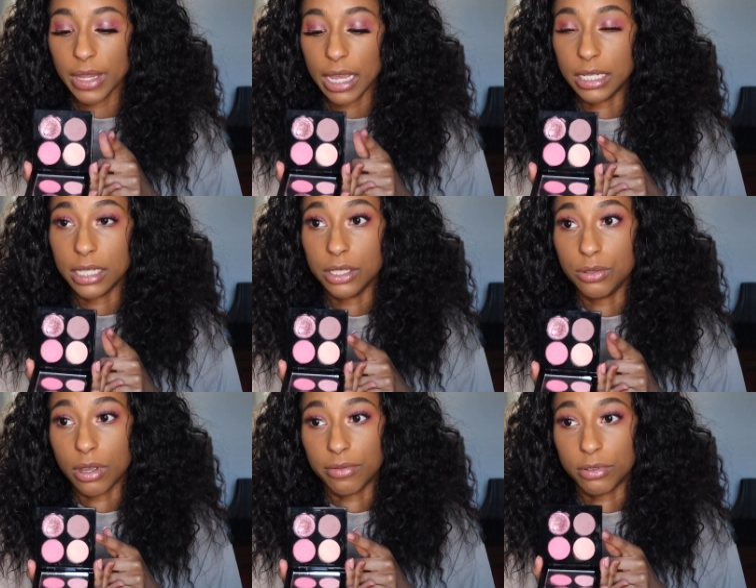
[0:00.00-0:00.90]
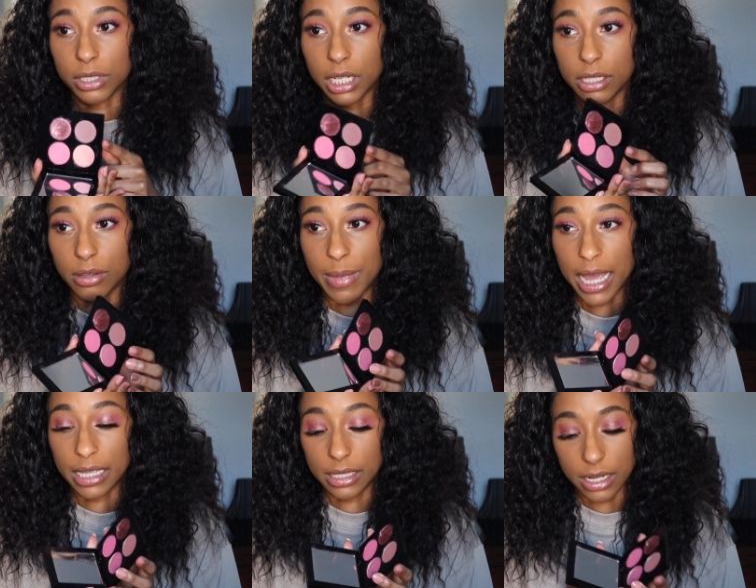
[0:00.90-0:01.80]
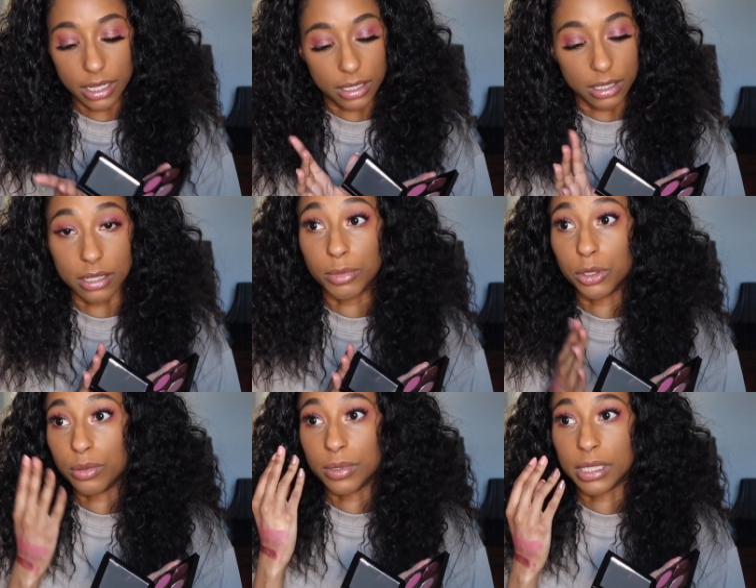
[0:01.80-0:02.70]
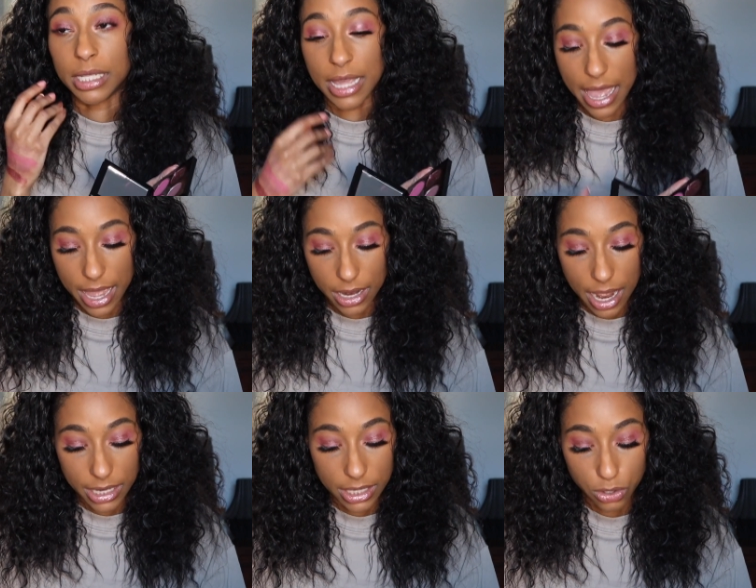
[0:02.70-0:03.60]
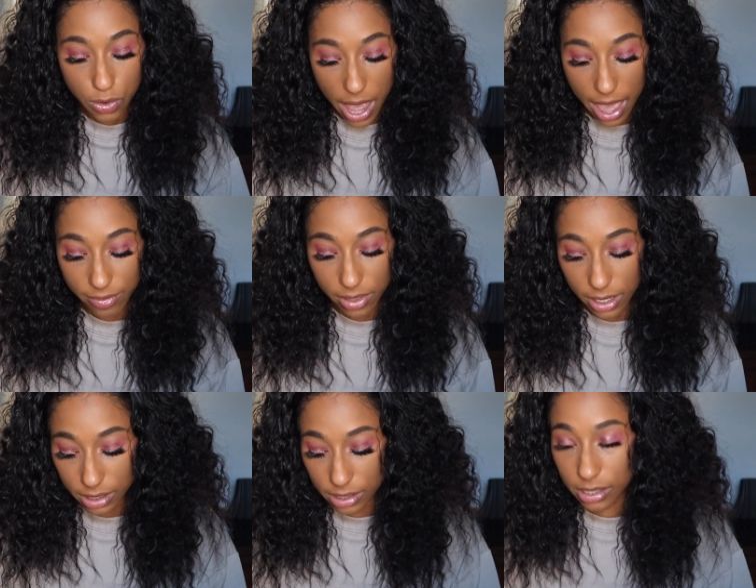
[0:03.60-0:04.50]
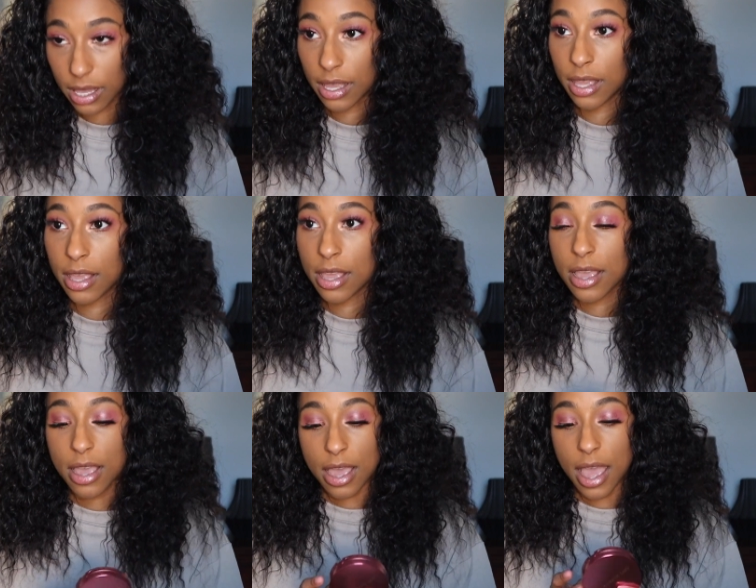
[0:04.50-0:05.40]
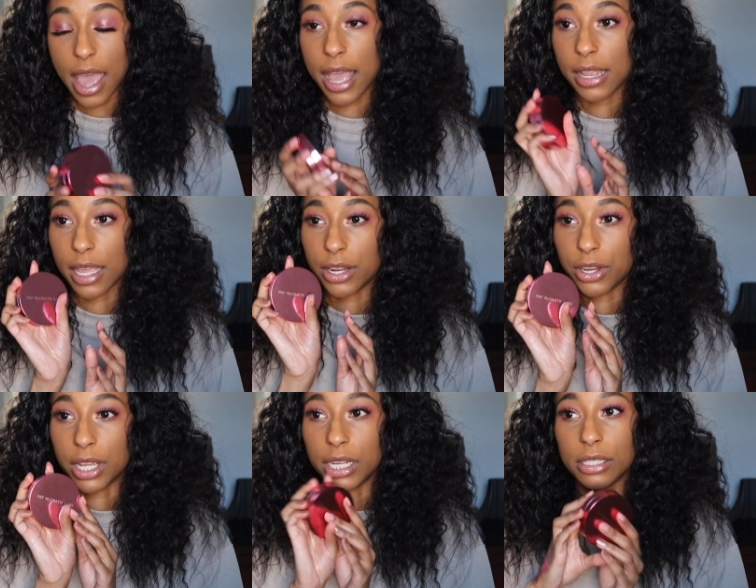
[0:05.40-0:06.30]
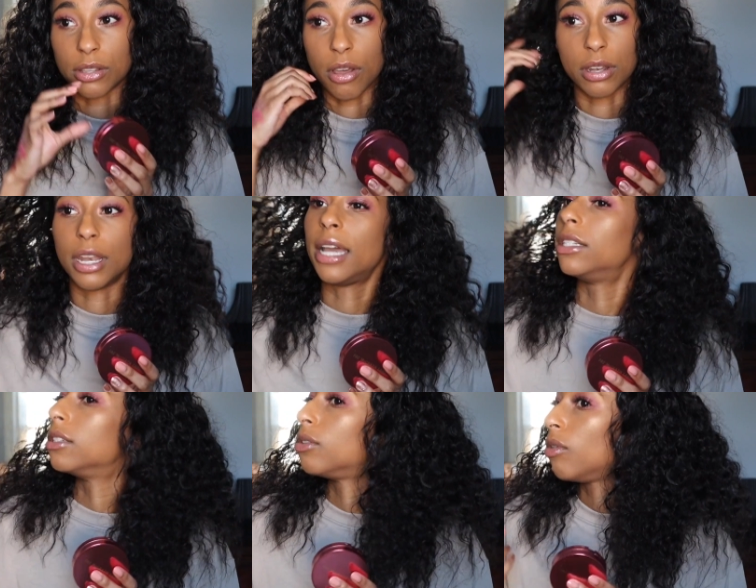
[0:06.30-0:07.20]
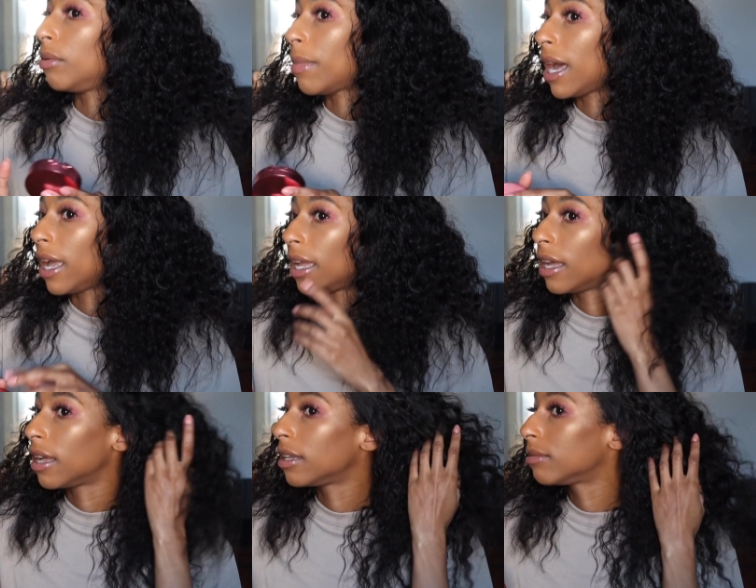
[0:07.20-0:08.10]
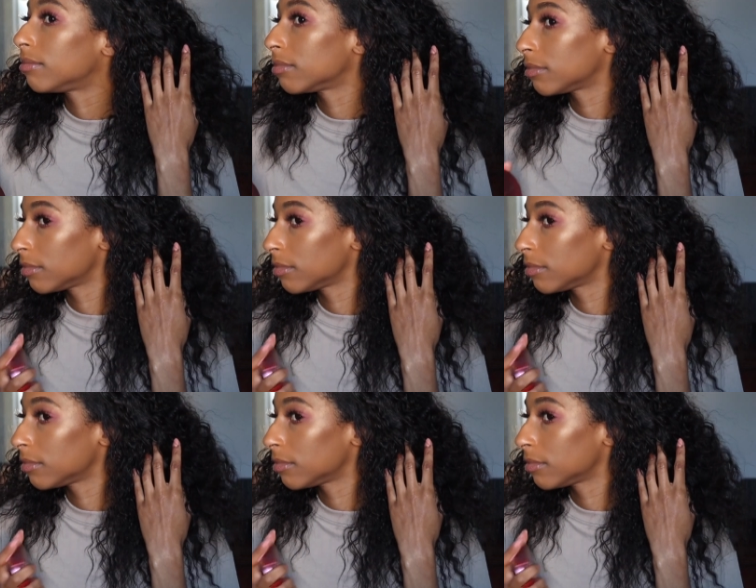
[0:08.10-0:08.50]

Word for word: I did use all four shades on my eyes today. In the demo, you will see that. And I do have this highlighter. It is not just on my um,